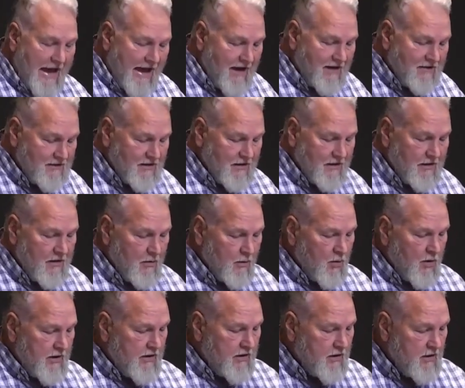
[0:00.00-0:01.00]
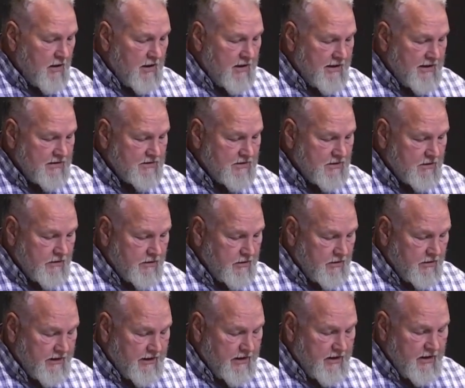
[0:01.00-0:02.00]
acting on what God has
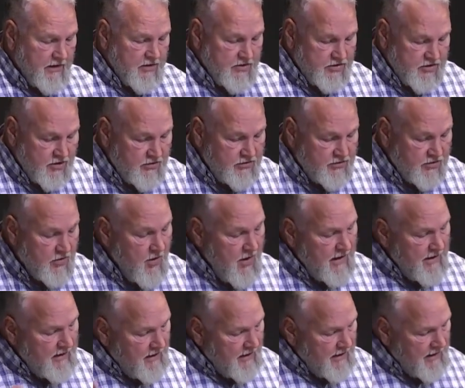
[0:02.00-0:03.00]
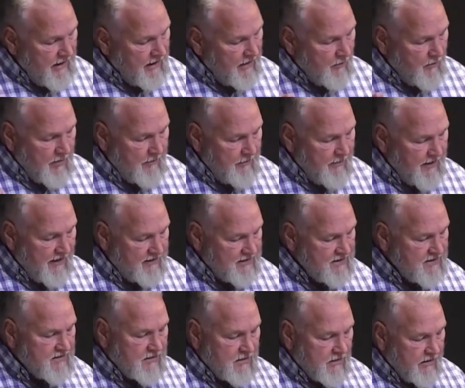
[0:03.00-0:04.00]
clearly showed you. Now, I want to make
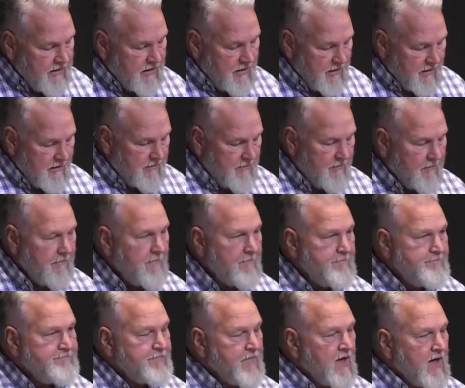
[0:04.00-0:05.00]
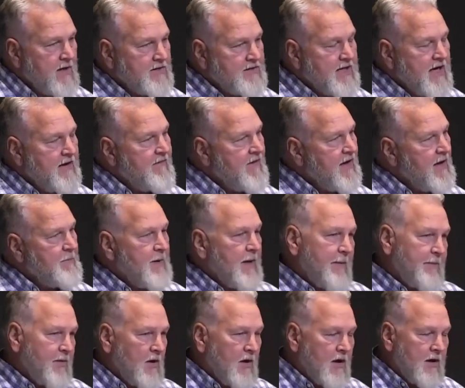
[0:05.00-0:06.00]
this clear, because I've had
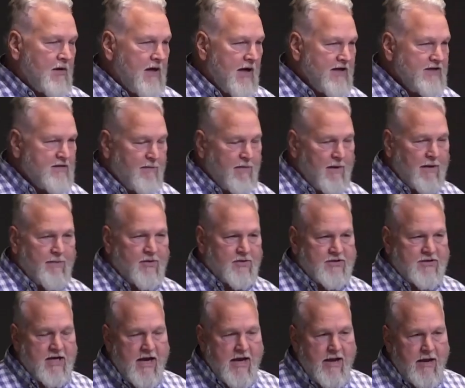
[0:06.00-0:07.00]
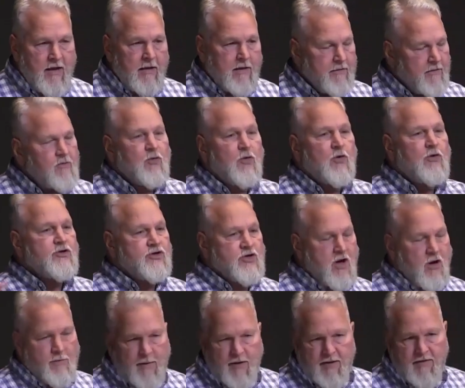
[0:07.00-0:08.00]
people, all kinds of people say, the Lord
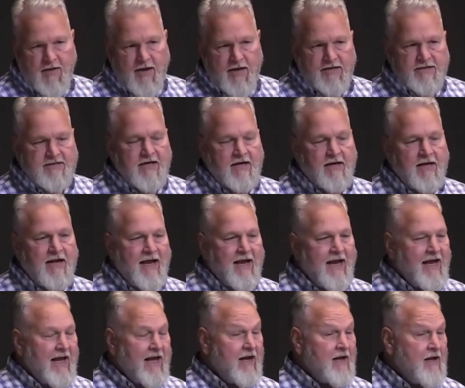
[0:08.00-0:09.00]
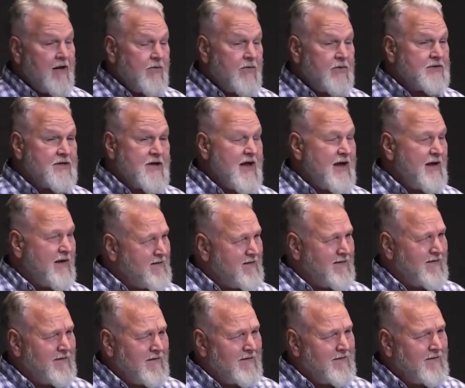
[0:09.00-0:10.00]
showed me this. And it was like,
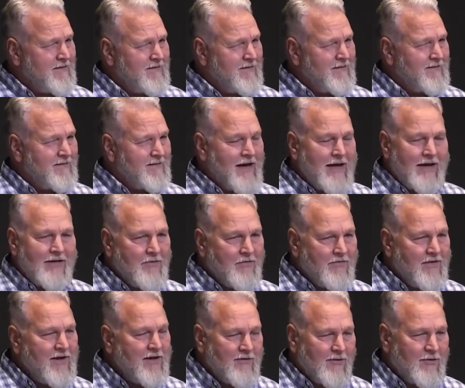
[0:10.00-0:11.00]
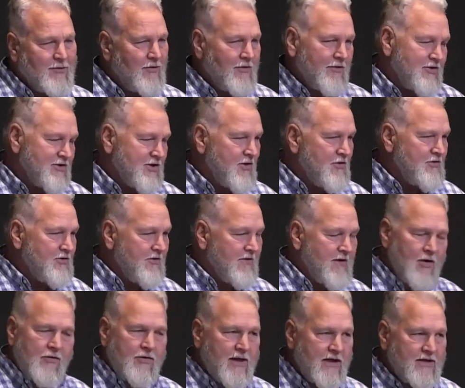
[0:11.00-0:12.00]
I don't think the Lord showed you
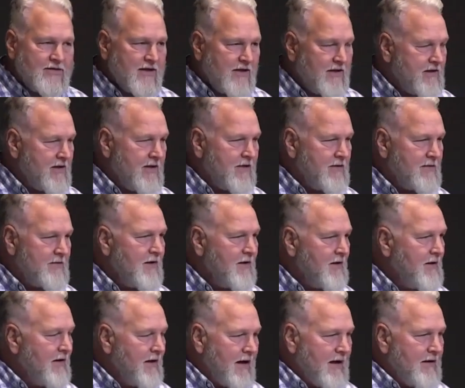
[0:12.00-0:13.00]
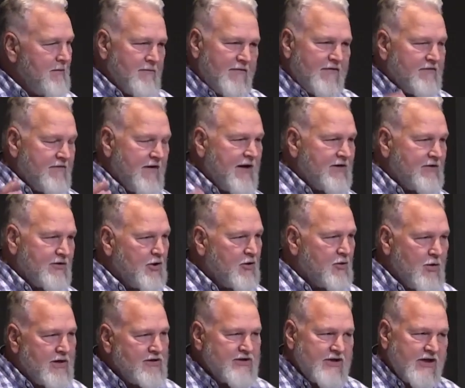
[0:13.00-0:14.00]
that. Oh, yes, he did. And the fact that you're
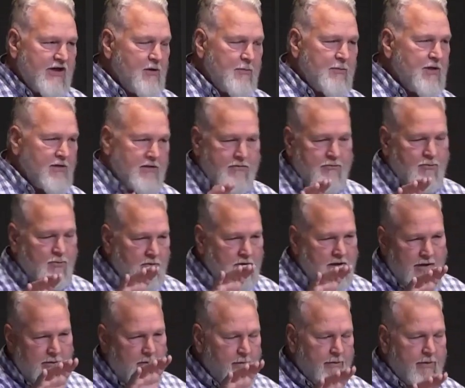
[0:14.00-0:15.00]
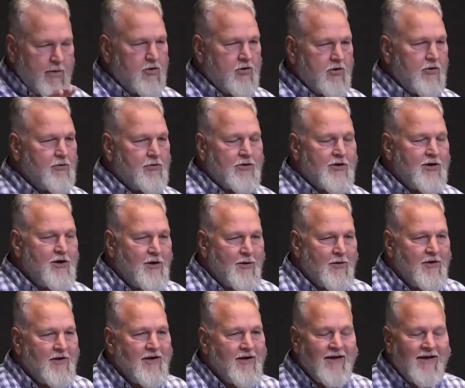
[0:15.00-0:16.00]
questioning me, I rebuke you, you
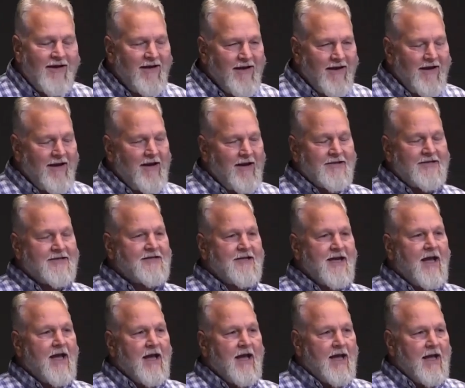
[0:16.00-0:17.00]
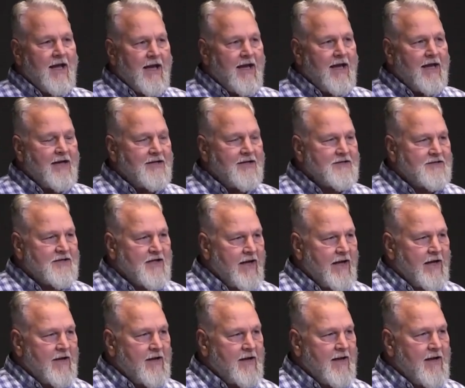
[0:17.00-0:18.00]
know. And it's
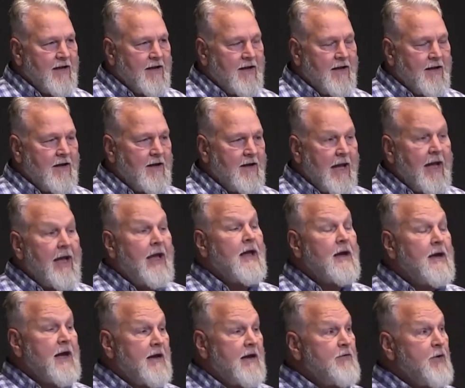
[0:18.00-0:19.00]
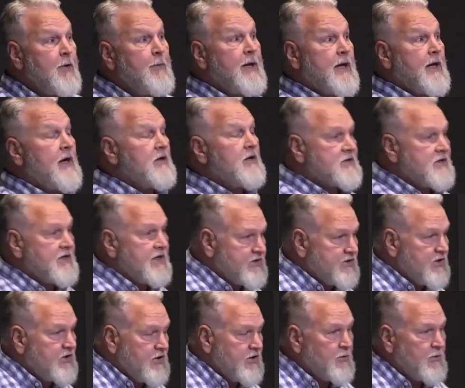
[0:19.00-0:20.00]
like, and everybody else needs
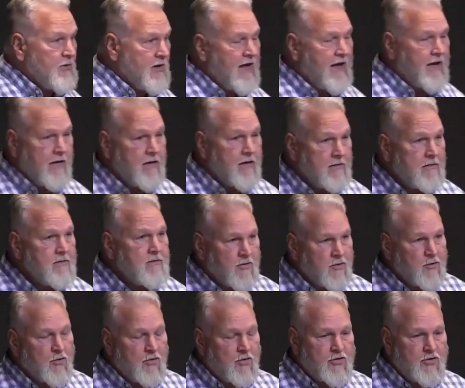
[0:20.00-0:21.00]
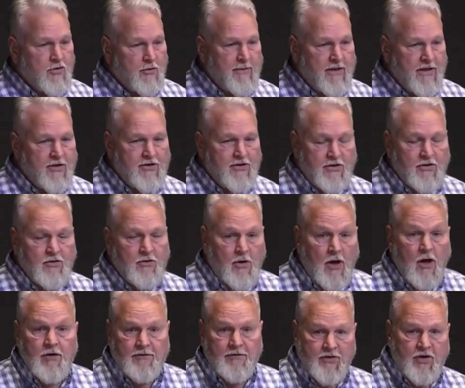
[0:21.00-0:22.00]
to do what the Lord told me to do.
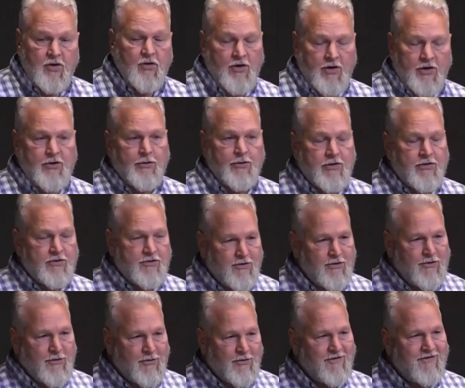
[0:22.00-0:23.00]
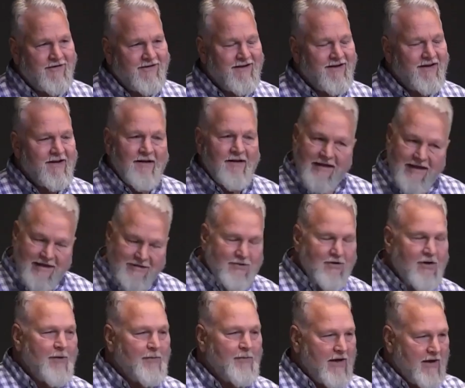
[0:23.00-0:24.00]
All of you are to do it too. And that's
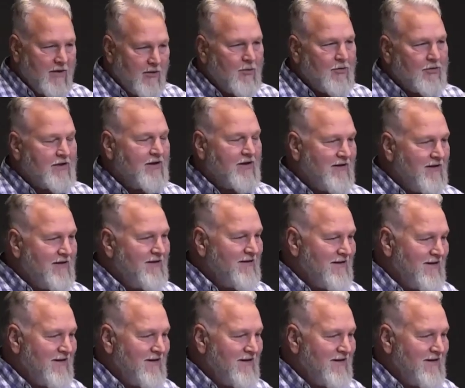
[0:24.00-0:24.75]
where I'm like, hold it.